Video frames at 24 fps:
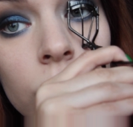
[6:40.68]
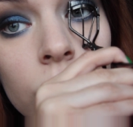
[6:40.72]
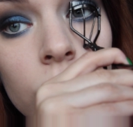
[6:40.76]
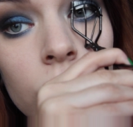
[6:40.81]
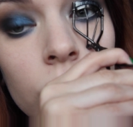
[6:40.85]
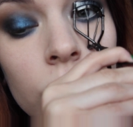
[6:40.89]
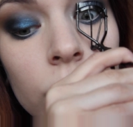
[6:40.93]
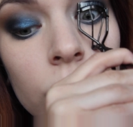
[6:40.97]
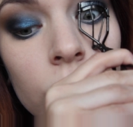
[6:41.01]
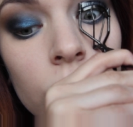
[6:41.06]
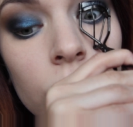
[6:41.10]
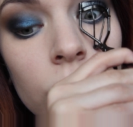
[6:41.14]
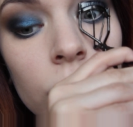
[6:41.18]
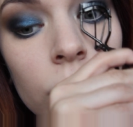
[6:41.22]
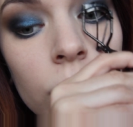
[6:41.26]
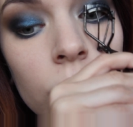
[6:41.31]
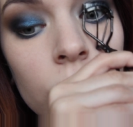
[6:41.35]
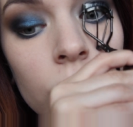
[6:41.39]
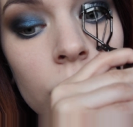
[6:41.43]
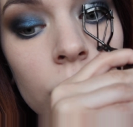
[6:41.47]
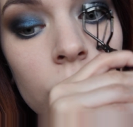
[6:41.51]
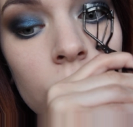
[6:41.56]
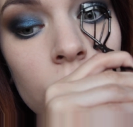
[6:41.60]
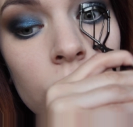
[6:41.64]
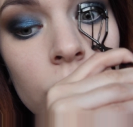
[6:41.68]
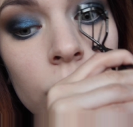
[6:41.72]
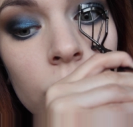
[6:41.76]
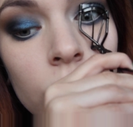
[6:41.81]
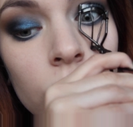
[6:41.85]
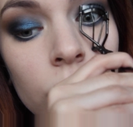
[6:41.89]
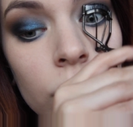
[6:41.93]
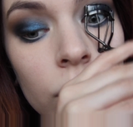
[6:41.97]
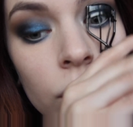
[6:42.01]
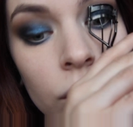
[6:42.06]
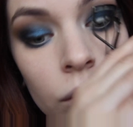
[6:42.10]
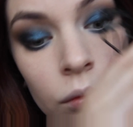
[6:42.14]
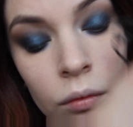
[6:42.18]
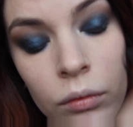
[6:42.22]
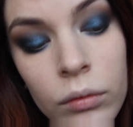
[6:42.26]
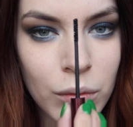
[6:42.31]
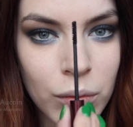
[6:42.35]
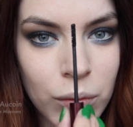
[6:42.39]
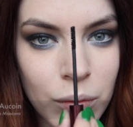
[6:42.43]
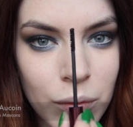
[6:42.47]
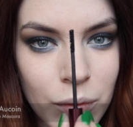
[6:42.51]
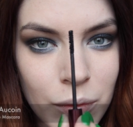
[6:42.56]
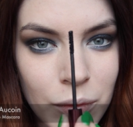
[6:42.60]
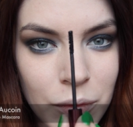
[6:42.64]
mascara like
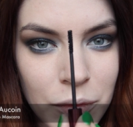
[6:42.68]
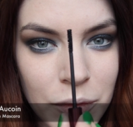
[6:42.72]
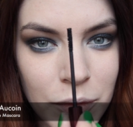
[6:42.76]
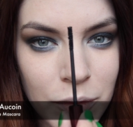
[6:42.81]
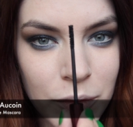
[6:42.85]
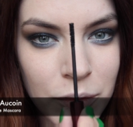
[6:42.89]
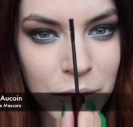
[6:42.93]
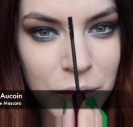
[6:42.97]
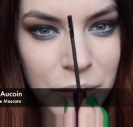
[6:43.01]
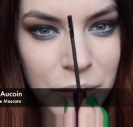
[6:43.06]
crazy people